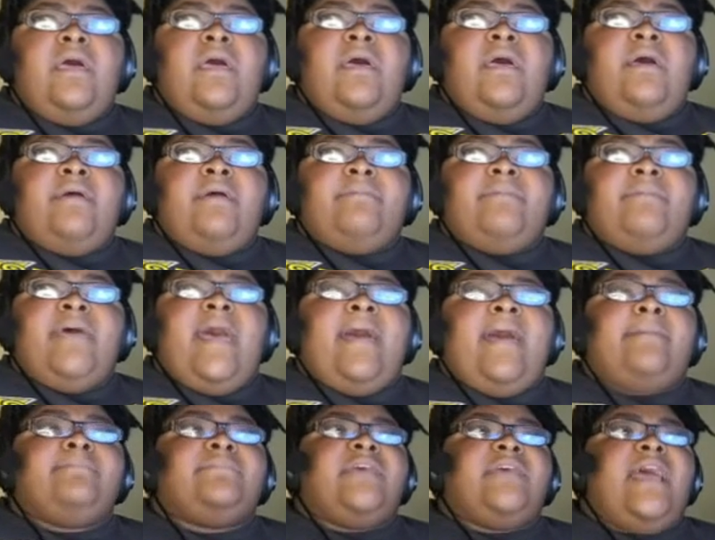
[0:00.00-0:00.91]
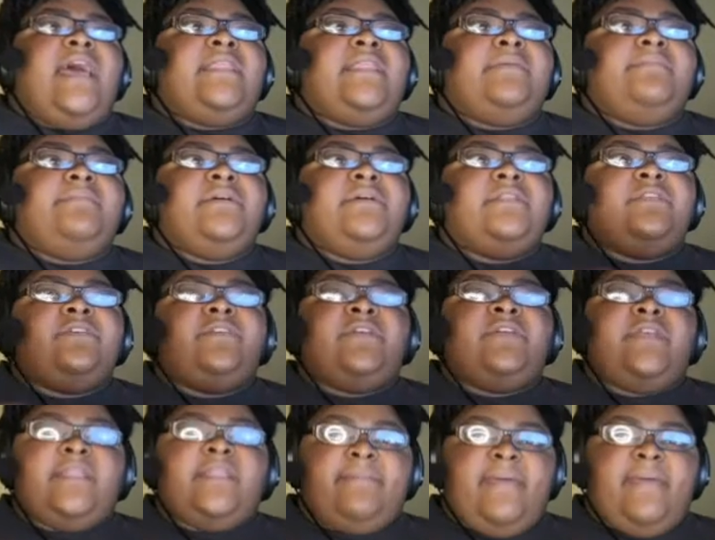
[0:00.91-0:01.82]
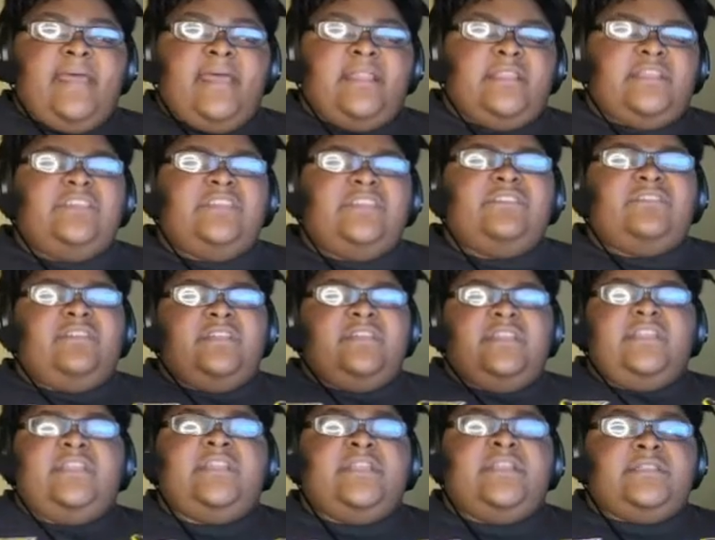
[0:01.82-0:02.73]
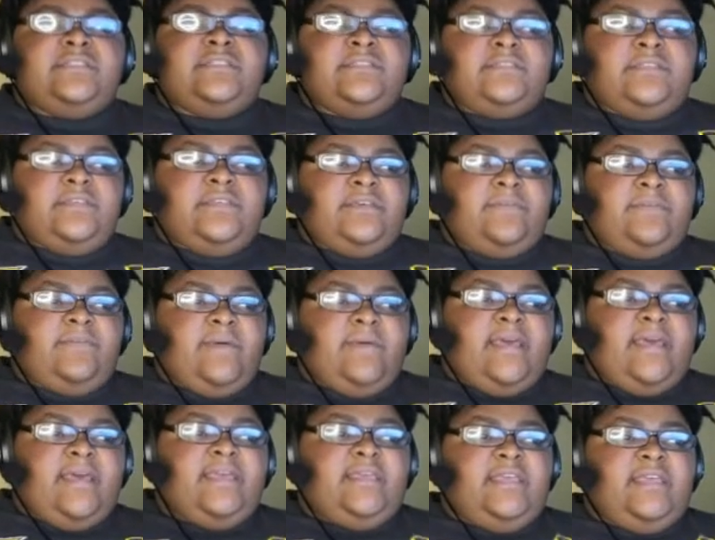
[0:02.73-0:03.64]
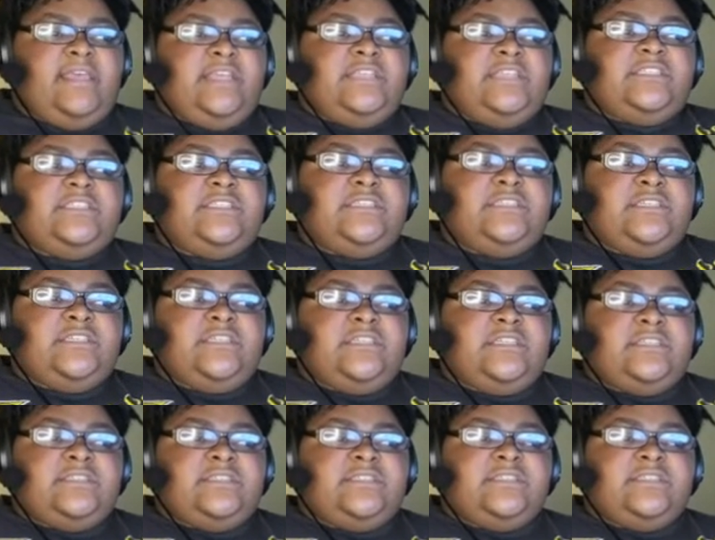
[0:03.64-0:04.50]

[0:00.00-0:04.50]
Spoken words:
But I'm kind of putting her in a bad. You can understand why. It's just